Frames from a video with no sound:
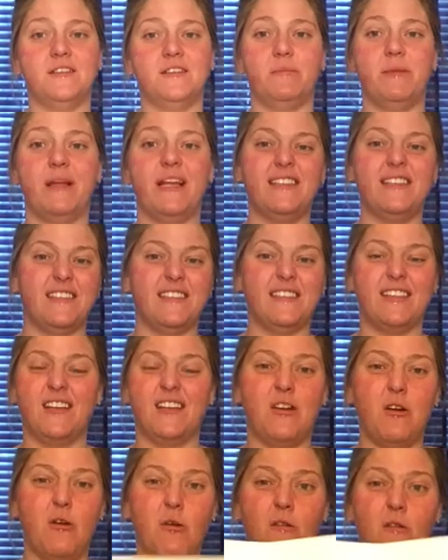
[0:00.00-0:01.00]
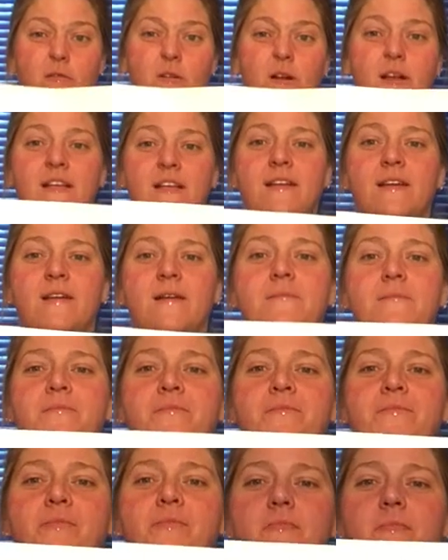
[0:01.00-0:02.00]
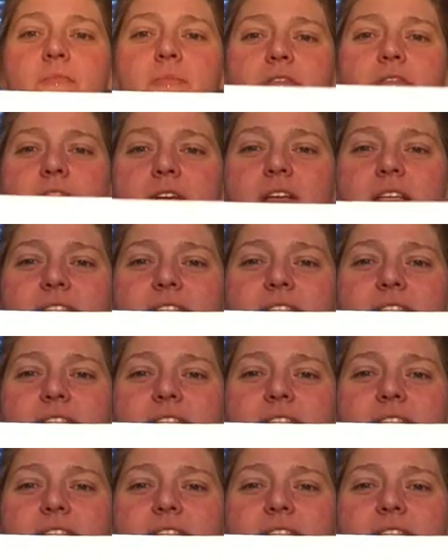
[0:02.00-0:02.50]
your paint is going to go over it. But if you can